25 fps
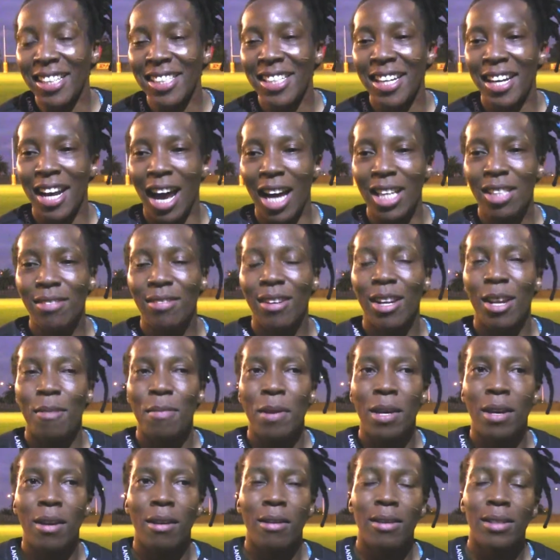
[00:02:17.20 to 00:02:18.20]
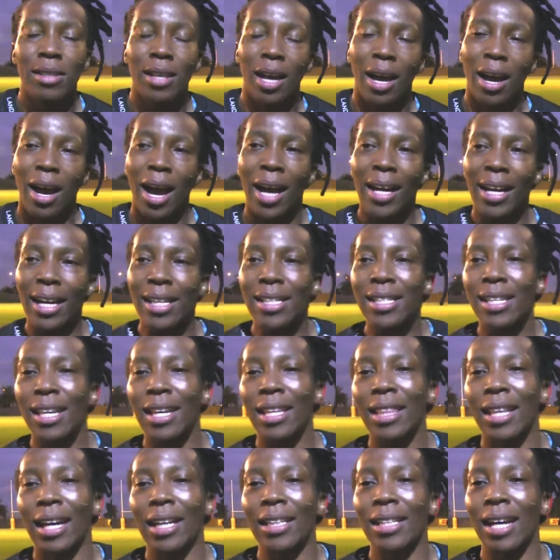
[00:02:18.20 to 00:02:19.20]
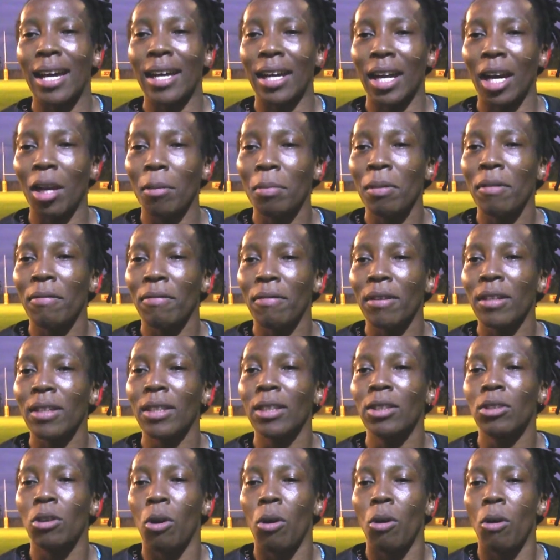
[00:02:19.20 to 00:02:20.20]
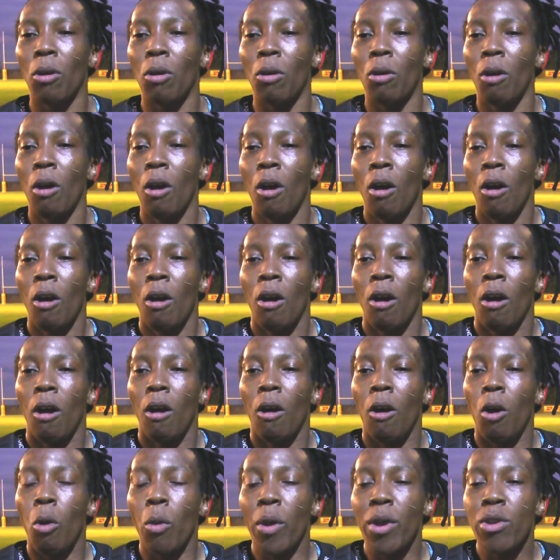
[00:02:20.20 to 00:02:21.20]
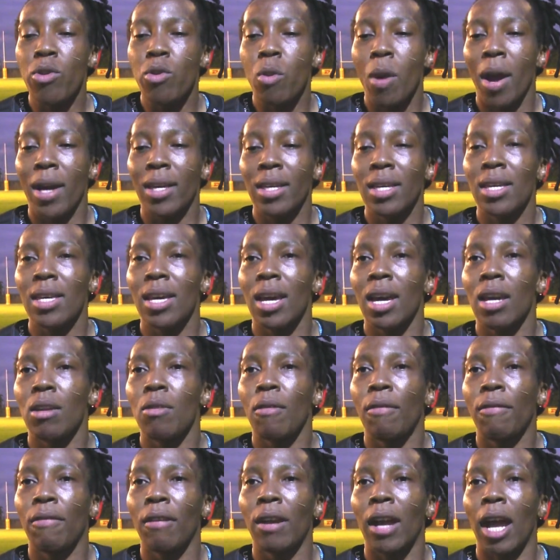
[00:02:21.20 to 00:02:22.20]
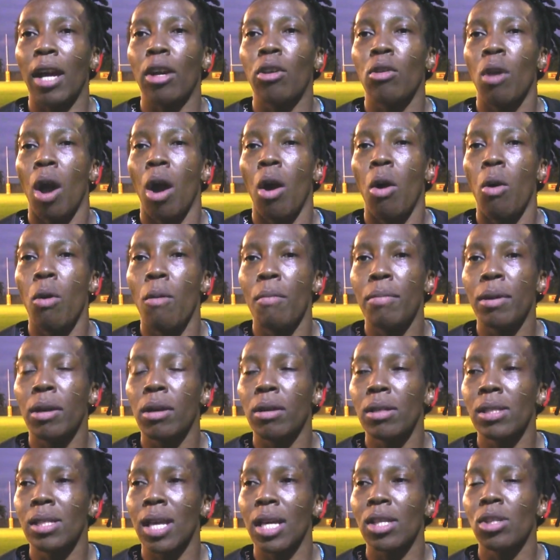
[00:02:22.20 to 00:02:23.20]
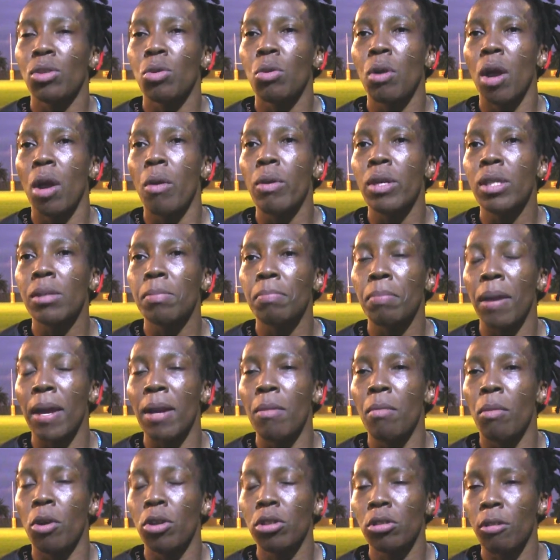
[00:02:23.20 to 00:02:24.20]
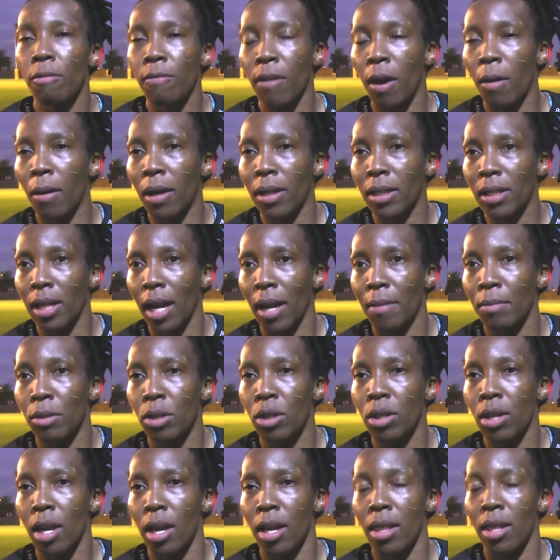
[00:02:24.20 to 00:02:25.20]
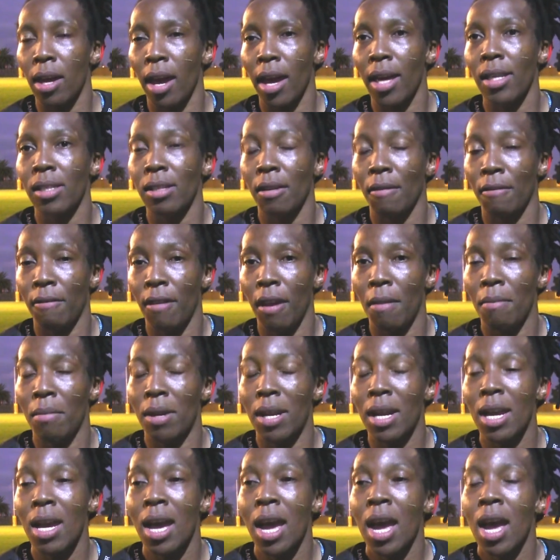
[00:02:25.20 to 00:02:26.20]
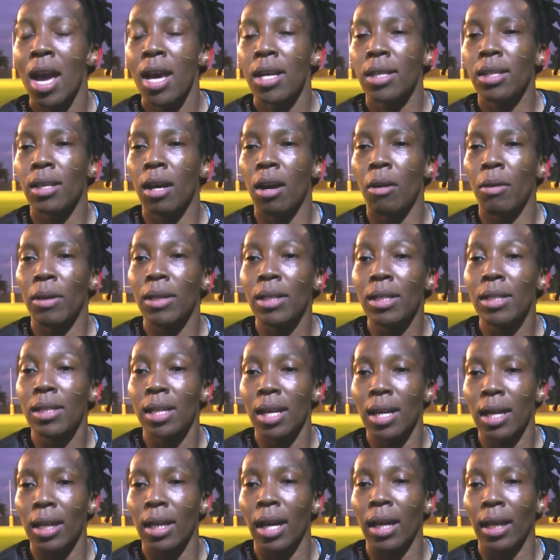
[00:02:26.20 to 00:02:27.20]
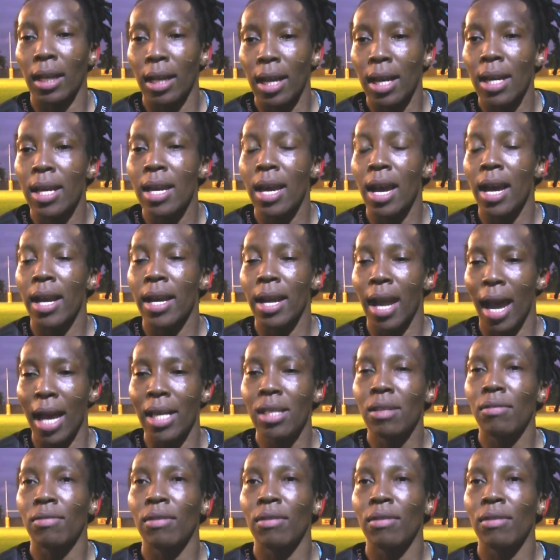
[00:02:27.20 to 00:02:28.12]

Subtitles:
is a nice feeling because I can say that a rugby field or when you are here, you feel like you are home because that's where we spend most of our time together as a family. So it is really a nice